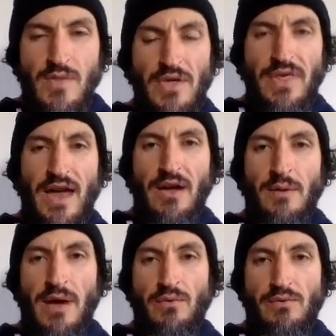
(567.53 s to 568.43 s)
that
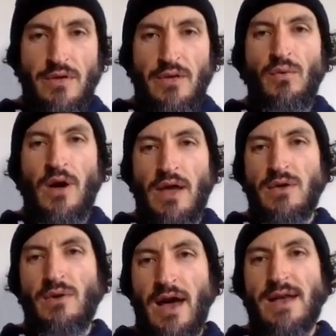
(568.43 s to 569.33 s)
I really
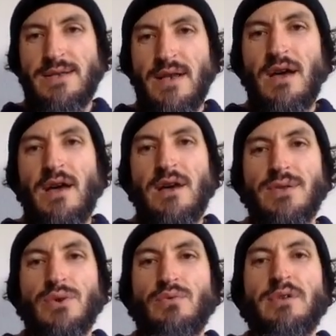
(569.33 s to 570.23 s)
want you guys
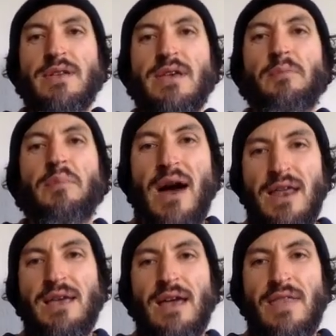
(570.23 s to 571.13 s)
to really
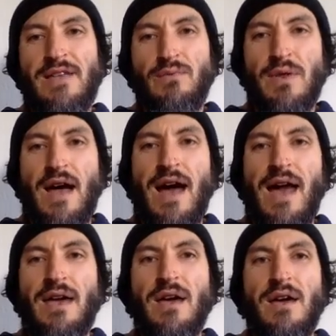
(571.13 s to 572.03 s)
embody, and that's what
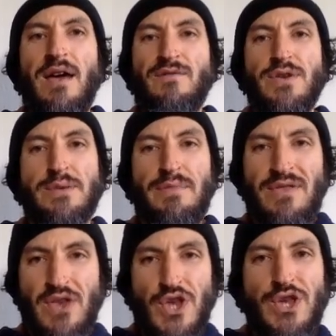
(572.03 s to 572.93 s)
I have just
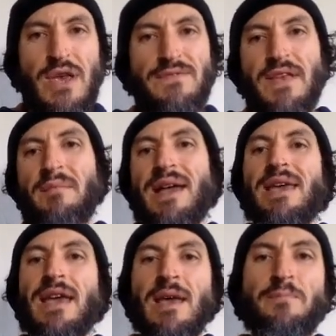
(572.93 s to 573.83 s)
made this shift in my
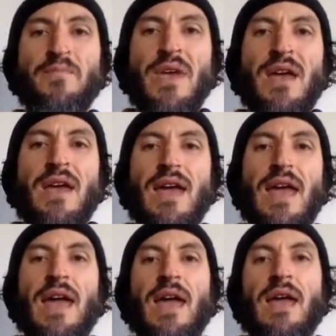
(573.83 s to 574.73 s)
game.
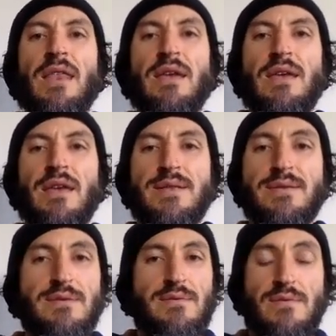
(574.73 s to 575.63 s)
And
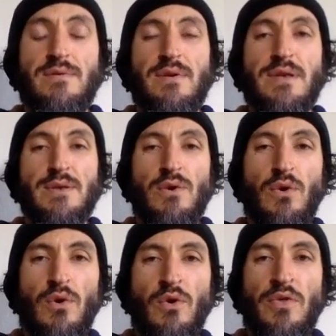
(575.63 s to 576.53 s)
it's a
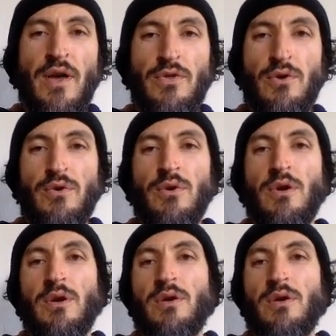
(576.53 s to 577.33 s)
whole nother